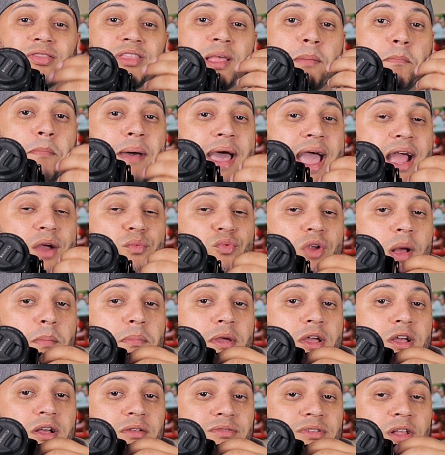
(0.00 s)
the
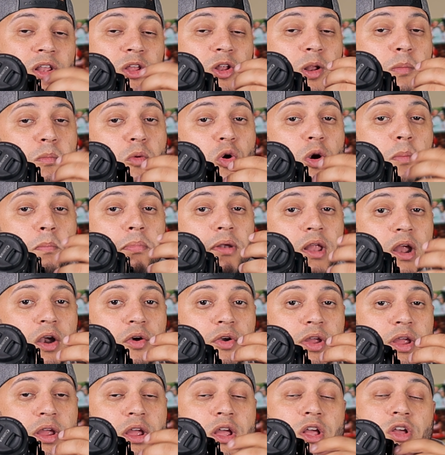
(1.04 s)
background becomes a little more
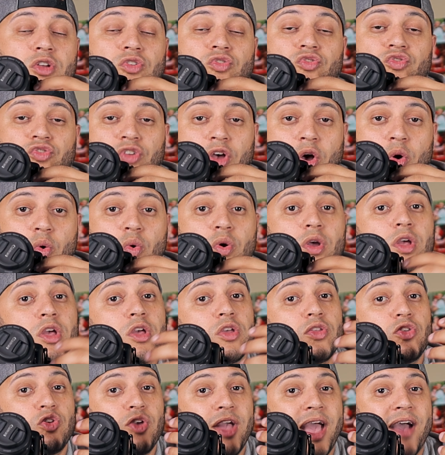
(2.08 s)
blurry, so
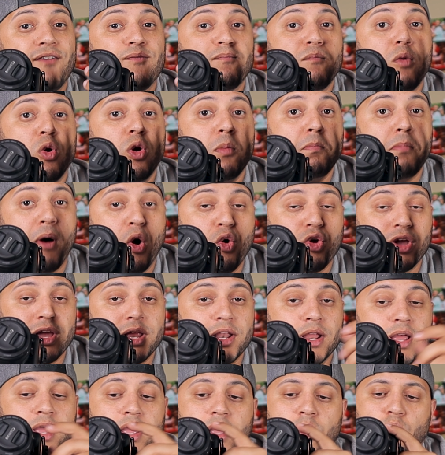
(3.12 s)
you have more
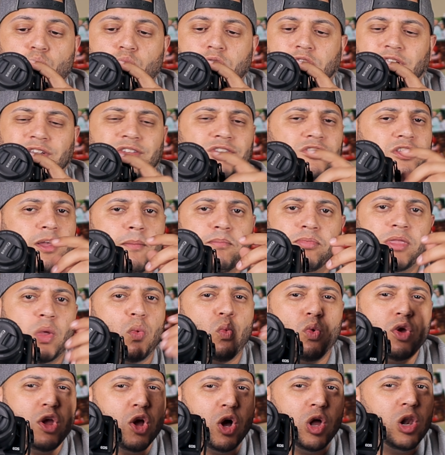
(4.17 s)
bokeh, which is
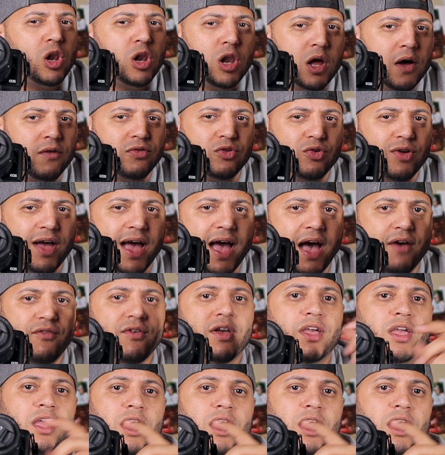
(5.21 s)
something we all love to have